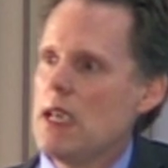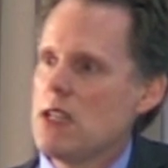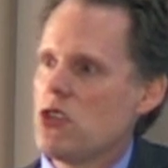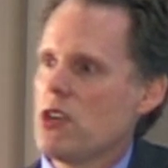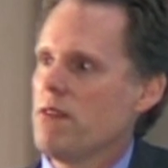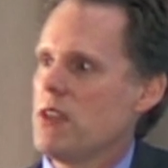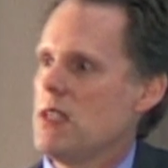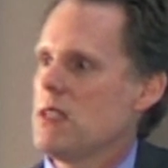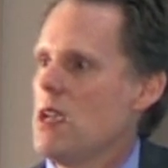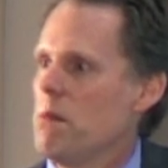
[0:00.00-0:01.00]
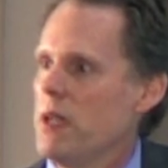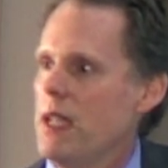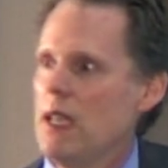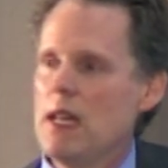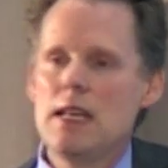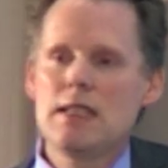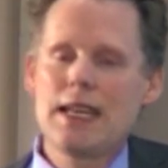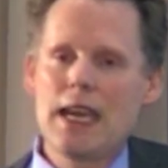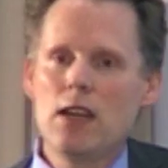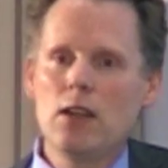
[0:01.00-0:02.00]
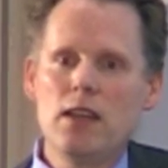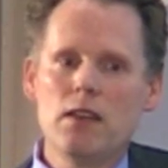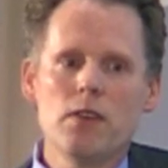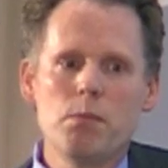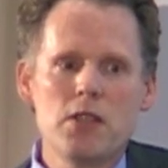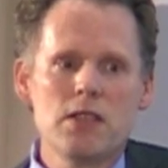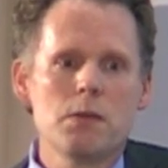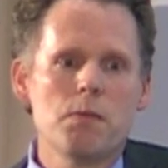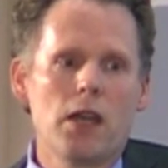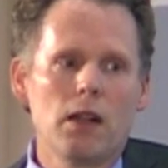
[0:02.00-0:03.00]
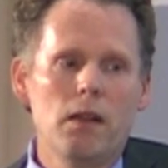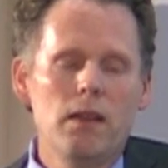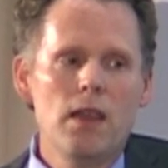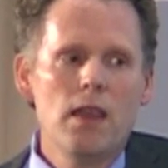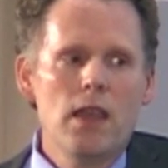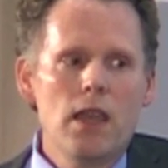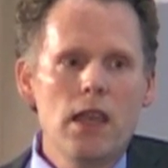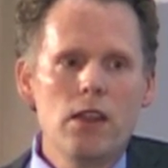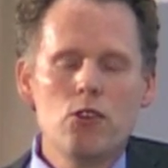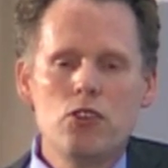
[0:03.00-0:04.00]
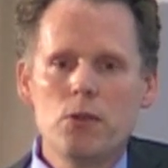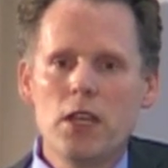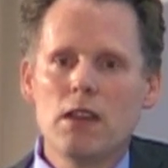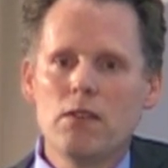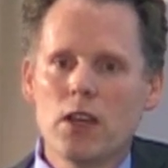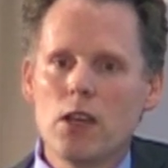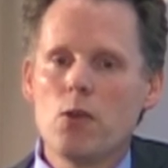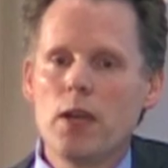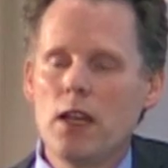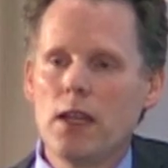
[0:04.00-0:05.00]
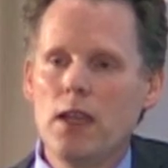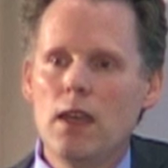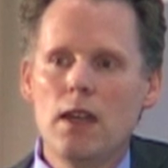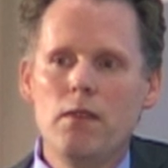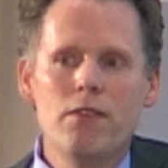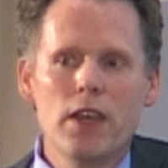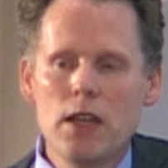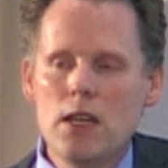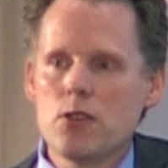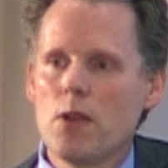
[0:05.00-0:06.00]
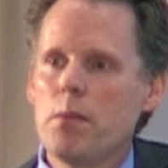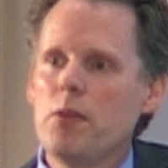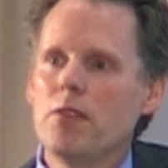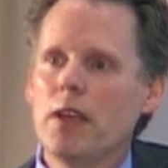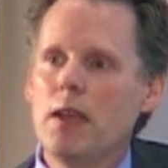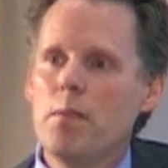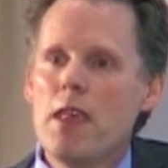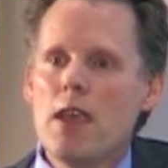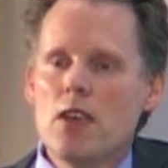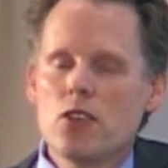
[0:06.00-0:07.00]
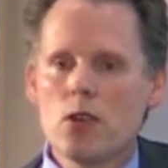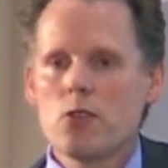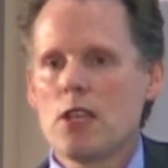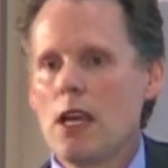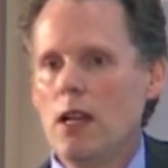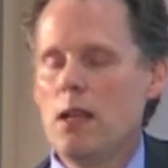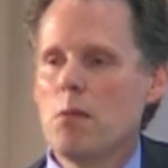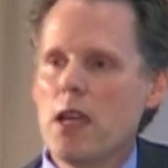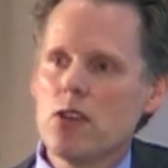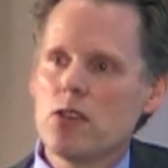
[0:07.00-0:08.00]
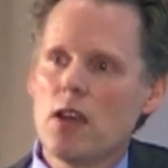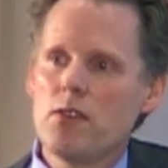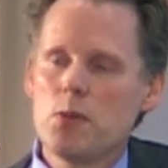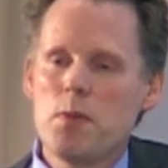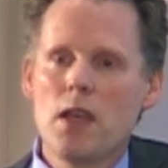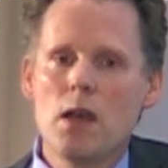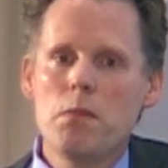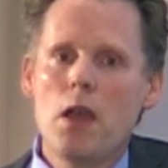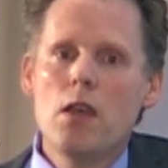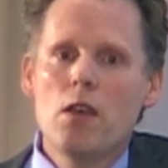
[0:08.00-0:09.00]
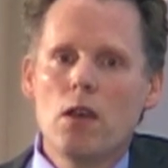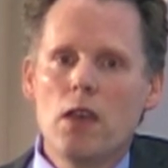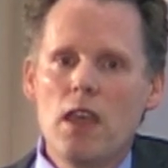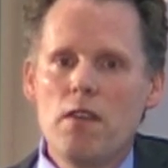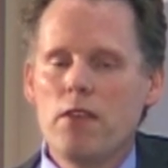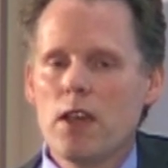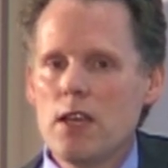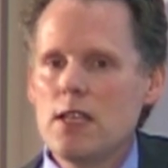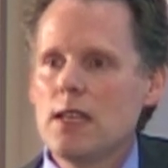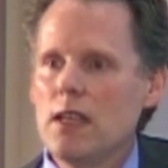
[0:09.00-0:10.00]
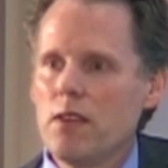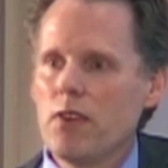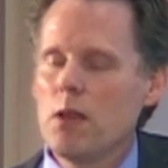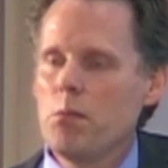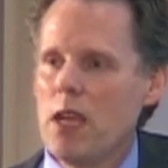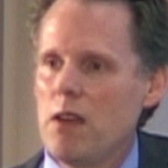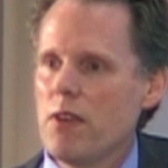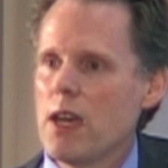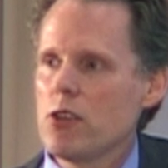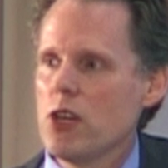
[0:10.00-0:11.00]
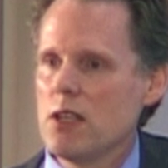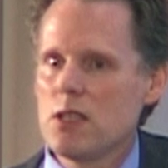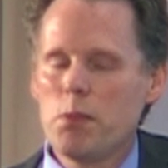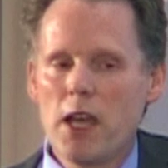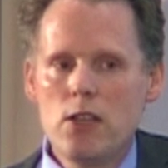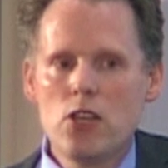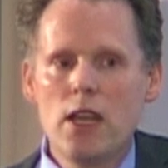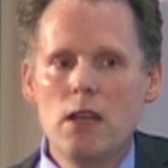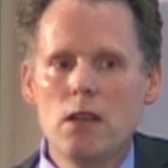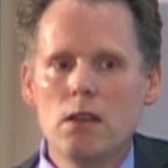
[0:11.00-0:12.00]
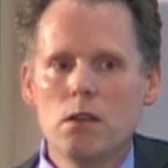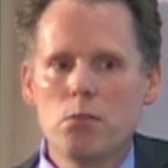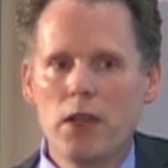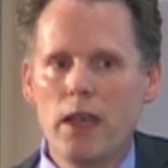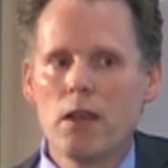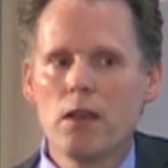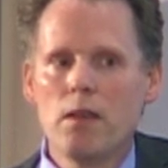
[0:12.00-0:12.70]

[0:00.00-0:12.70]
and services company, an entirely different business model. And they're doing it very quickly and then very disruptively. So suddenly, Microsoft has become a very significant manufacturing and supply chain player.